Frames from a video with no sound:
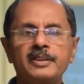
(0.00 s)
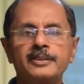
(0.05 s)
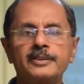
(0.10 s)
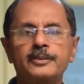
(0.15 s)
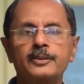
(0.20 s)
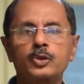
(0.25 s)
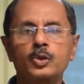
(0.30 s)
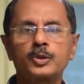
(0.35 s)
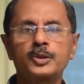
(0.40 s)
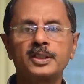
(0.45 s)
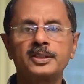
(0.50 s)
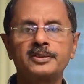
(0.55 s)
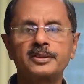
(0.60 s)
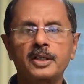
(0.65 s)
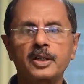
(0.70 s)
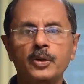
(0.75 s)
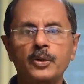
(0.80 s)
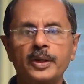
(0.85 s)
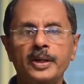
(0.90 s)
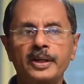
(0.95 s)
a social
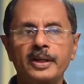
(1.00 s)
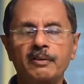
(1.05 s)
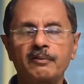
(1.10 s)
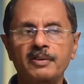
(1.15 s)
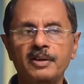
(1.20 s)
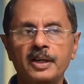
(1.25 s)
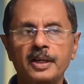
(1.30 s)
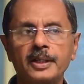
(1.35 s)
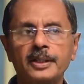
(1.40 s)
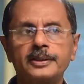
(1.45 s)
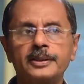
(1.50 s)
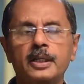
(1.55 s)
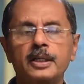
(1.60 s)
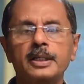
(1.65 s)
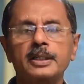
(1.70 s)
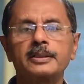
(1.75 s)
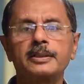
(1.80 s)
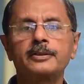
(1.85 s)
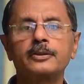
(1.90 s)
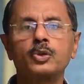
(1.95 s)
security coverage
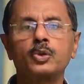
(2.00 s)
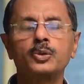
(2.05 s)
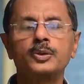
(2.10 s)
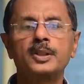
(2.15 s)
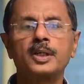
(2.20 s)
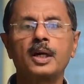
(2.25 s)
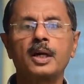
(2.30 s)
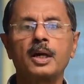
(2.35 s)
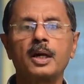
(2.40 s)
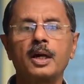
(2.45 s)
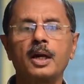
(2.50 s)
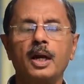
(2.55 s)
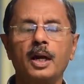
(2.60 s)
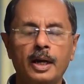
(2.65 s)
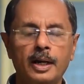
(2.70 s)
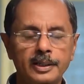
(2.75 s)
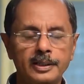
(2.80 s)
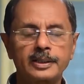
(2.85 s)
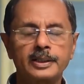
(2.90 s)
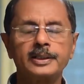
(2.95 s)
under the
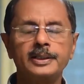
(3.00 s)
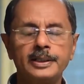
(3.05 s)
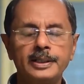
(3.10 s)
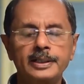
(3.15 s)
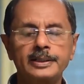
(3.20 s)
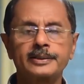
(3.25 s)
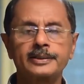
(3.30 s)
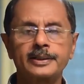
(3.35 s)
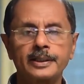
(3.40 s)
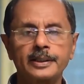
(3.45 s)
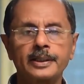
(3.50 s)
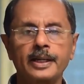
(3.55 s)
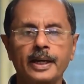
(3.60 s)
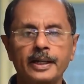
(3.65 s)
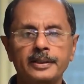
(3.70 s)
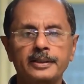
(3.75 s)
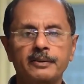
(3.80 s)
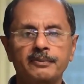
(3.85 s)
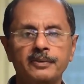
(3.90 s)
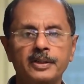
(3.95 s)
ESI
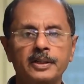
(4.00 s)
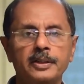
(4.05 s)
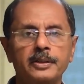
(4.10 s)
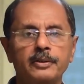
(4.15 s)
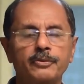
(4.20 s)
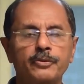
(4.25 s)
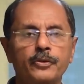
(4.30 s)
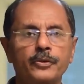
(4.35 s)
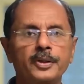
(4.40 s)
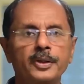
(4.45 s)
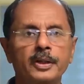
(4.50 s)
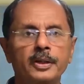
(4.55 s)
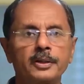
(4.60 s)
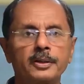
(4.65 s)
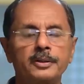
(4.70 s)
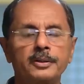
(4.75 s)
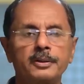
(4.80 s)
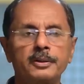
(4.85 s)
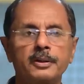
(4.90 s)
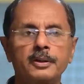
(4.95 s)
Act of 1948.